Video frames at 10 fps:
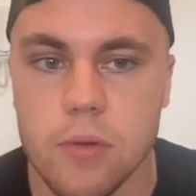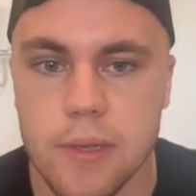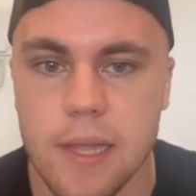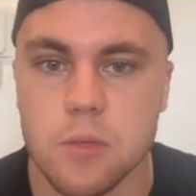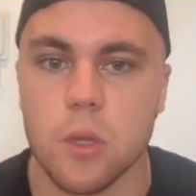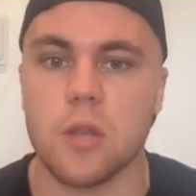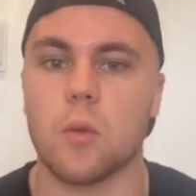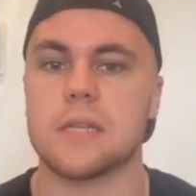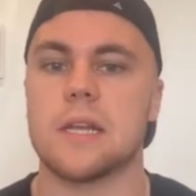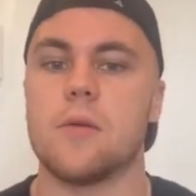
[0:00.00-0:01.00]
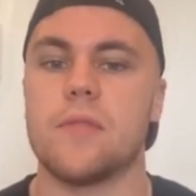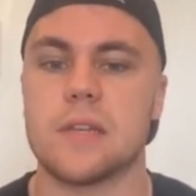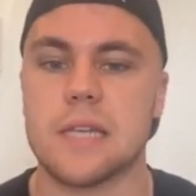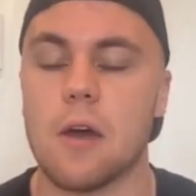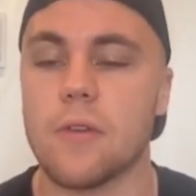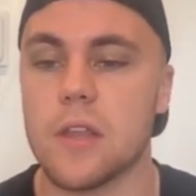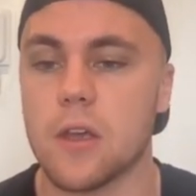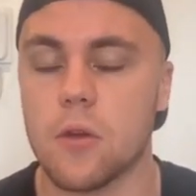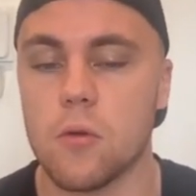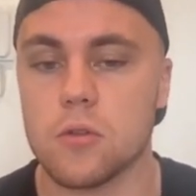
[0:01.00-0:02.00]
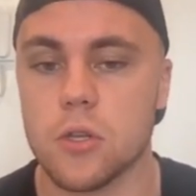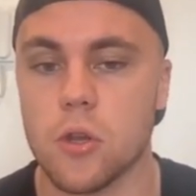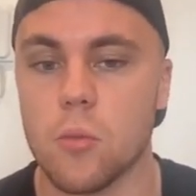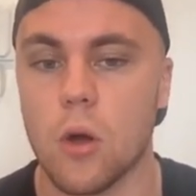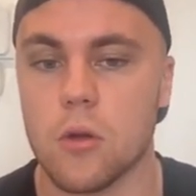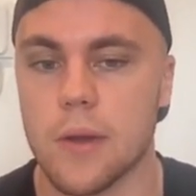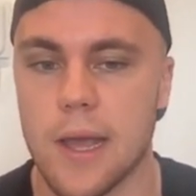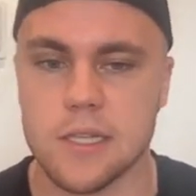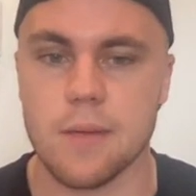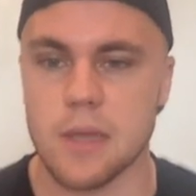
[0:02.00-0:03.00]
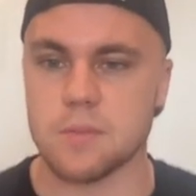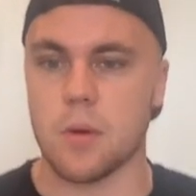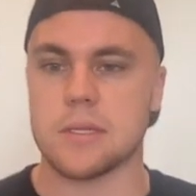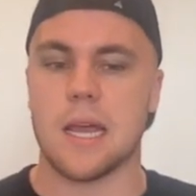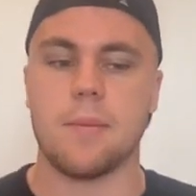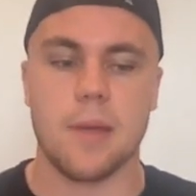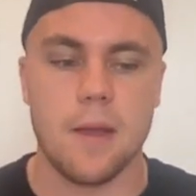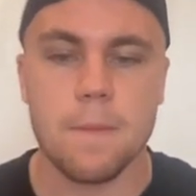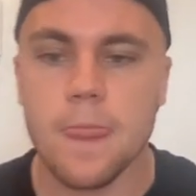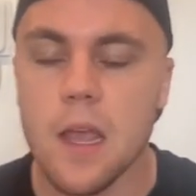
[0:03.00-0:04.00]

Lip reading: So that's what you'd want to set up for yourself. And you can also do one called SMS by Zapier.